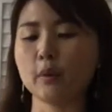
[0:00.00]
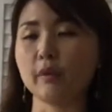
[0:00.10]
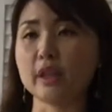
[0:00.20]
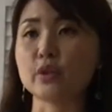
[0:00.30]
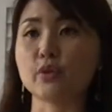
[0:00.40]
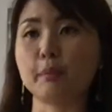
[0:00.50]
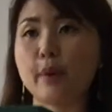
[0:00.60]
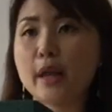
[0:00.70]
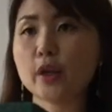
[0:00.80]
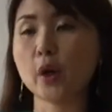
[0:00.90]
this
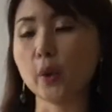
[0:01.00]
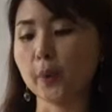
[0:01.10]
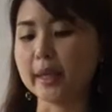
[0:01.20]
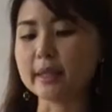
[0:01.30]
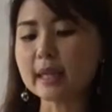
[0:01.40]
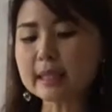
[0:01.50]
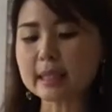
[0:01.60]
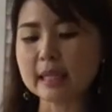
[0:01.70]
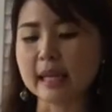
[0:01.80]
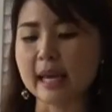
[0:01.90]
brand called Oasis,